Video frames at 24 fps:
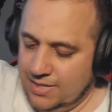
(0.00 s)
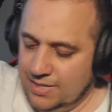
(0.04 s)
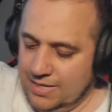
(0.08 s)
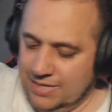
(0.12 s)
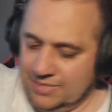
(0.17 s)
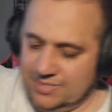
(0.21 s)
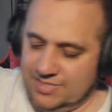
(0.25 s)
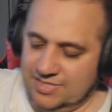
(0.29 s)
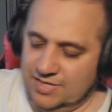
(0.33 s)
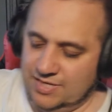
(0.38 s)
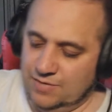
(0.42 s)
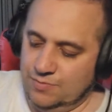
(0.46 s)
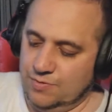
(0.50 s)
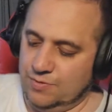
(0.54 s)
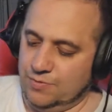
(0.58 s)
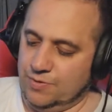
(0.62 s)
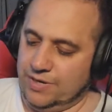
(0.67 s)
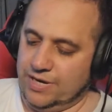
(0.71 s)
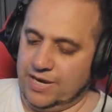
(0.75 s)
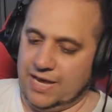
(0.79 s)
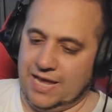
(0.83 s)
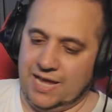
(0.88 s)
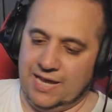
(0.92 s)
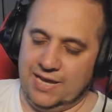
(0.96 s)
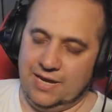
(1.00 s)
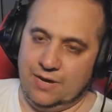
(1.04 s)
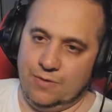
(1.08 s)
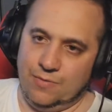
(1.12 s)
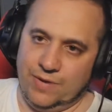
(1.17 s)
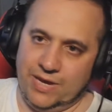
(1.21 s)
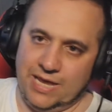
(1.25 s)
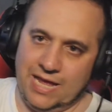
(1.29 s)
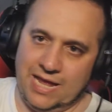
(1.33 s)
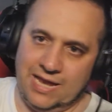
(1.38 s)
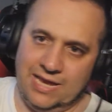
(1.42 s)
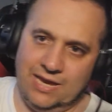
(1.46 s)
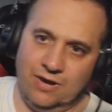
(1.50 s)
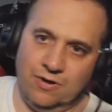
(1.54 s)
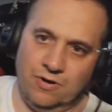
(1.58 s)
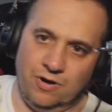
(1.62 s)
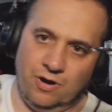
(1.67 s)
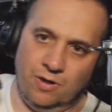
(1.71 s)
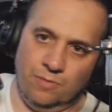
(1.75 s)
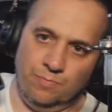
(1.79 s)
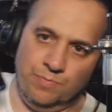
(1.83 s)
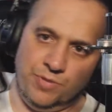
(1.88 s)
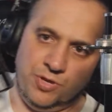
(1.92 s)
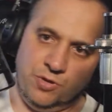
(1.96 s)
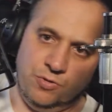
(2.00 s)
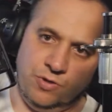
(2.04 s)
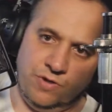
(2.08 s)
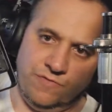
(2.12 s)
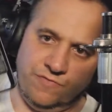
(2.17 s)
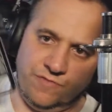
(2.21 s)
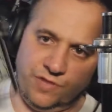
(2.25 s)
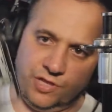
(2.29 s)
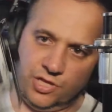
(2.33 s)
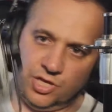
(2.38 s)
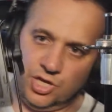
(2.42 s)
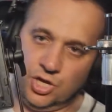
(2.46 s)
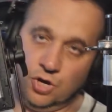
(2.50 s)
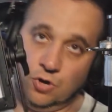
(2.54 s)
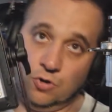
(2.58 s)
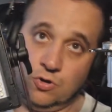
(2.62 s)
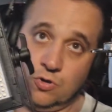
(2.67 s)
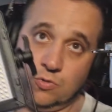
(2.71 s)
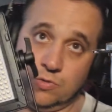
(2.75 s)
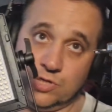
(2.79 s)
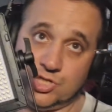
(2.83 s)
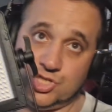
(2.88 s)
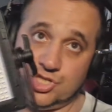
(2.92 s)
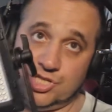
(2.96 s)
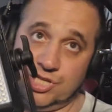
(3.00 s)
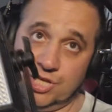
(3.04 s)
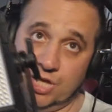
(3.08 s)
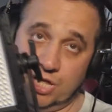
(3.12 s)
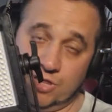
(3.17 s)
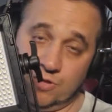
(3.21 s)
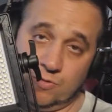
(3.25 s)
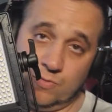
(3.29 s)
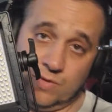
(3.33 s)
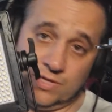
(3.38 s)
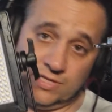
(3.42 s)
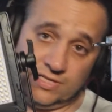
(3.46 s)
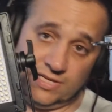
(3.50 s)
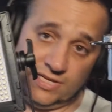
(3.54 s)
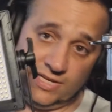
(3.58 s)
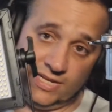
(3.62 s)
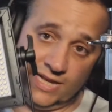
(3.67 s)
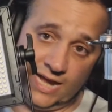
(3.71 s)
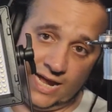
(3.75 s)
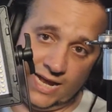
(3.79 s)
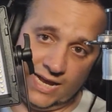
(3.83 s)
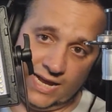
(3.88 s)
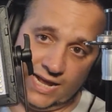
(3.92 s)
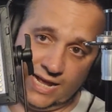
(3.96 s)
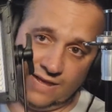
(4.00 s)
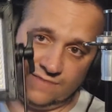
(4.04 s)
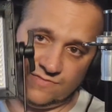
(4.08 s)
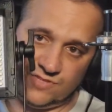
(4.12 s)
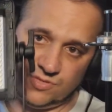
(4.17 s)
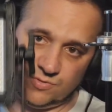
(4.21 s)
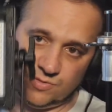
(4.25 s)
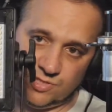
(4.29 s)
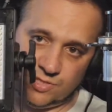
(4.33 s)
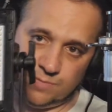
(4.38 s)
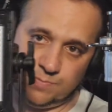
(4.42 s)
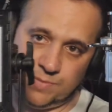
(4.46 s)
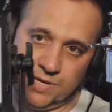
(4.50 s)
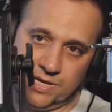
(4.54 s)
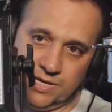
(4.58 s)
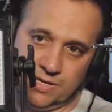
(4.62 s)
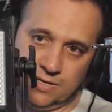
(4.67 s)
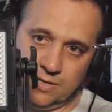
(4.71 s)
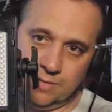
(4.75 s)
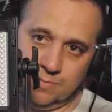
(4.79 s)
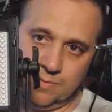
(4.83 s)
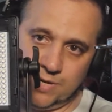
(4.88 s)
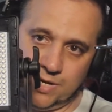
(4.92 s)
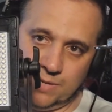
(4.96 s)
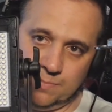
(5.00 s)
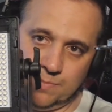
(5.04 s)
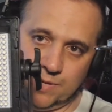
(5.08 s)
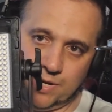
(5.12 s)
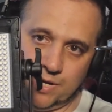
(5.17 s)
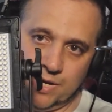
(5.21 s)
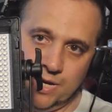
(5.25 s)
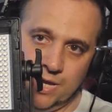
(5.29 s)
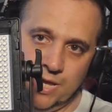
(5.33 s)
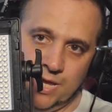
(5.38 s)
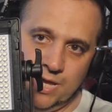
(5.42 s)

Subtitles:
Let's see what we got here. We got here a beautiful yoke, which the other one did not have, so it was a pain in the butt. But,